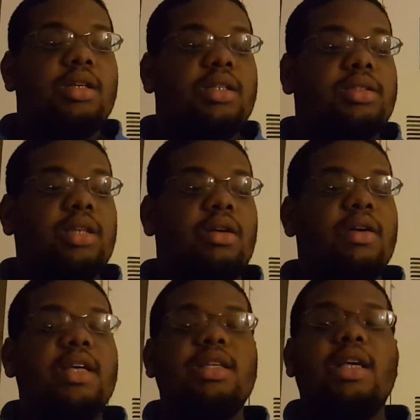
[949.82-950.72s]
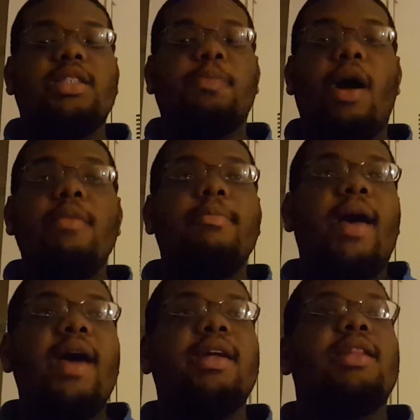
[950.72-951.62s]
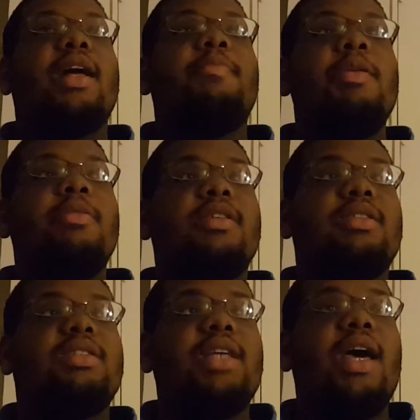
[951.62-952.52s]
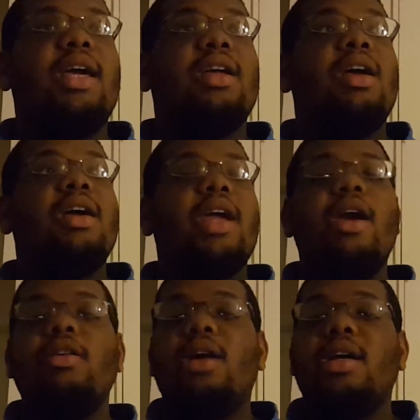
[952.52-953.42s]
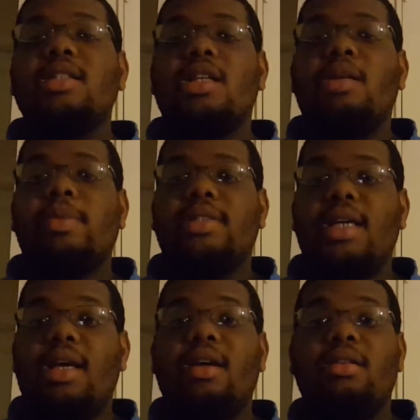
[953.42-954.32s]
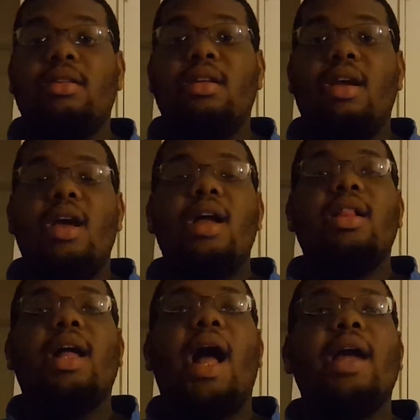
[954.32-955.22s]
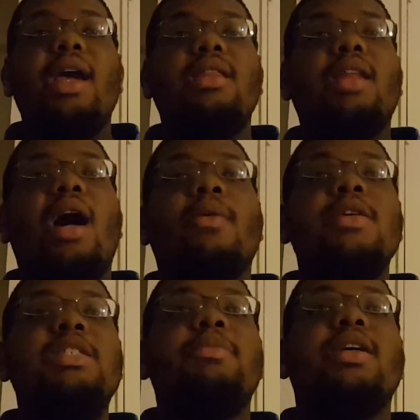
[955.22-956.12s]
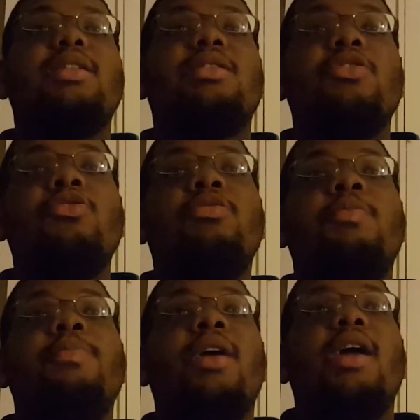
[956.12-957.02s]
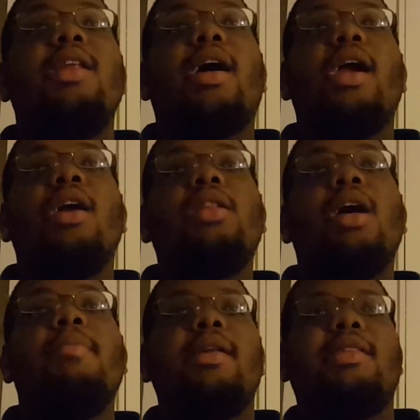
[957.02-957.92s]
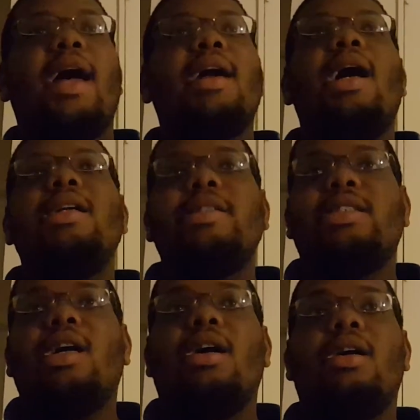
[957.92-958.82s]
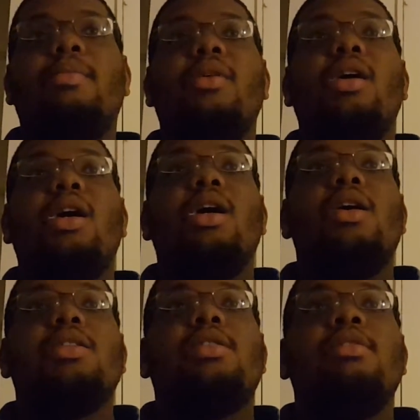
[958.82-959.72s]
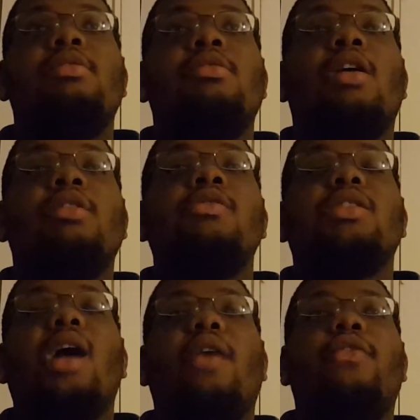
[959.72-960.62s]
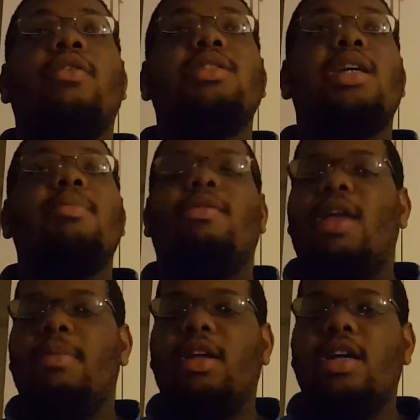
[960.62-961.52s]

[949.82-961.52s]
So it's problematic, and like people say, Carolina's at number 10. Like I cannot reasonably assume that Carolina made that kind of jump to go to a top 4 team if they beat